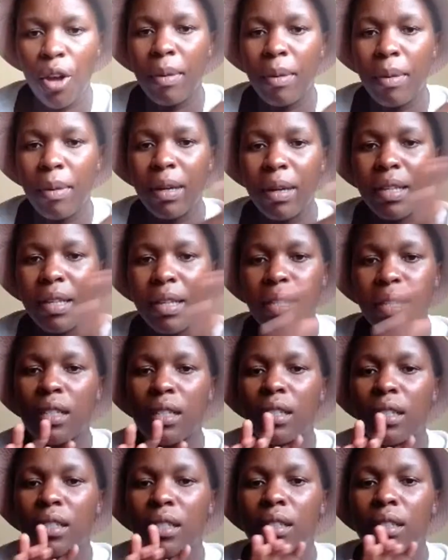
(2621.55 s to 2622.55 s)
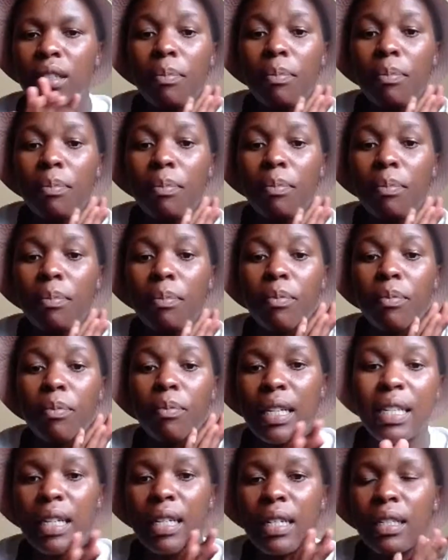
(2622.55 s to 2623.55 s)
your budget
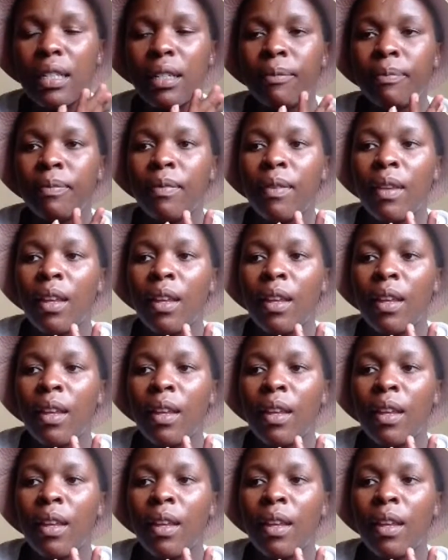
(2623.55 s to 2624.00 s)
is.